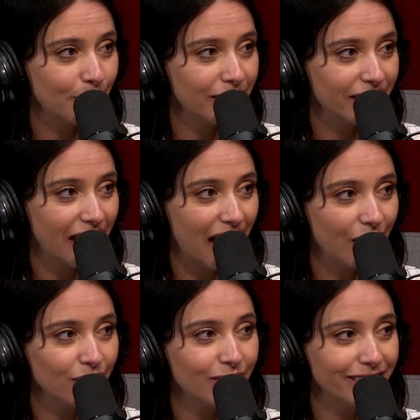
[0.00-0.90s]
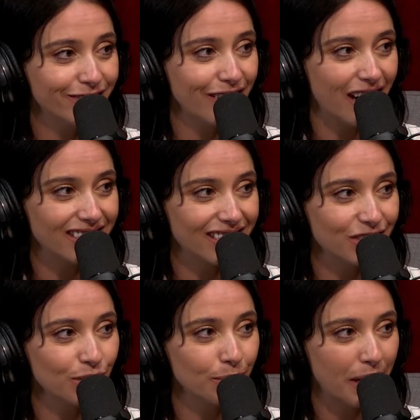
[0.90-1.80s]
When they're out, we do not
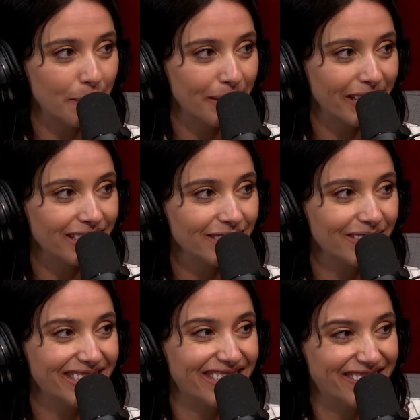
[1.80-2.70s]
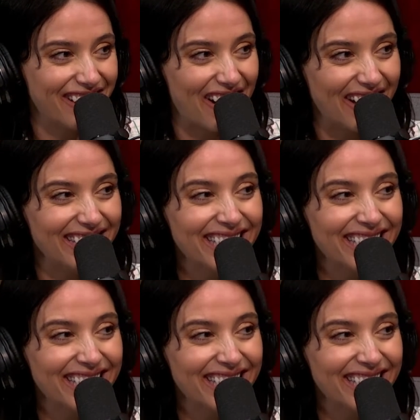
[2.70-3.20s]
touch the puppets. We did not.